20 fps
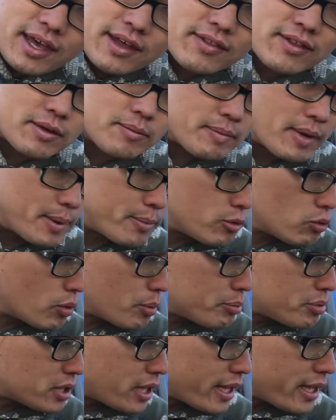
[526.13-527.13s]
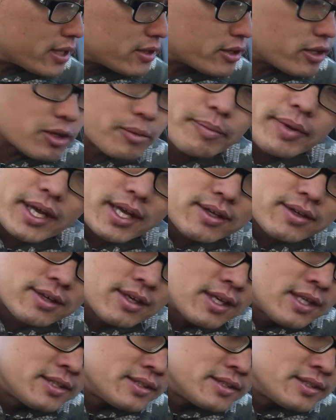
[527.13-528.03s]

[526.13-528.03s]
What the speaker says: and then maybe we'll play a little bit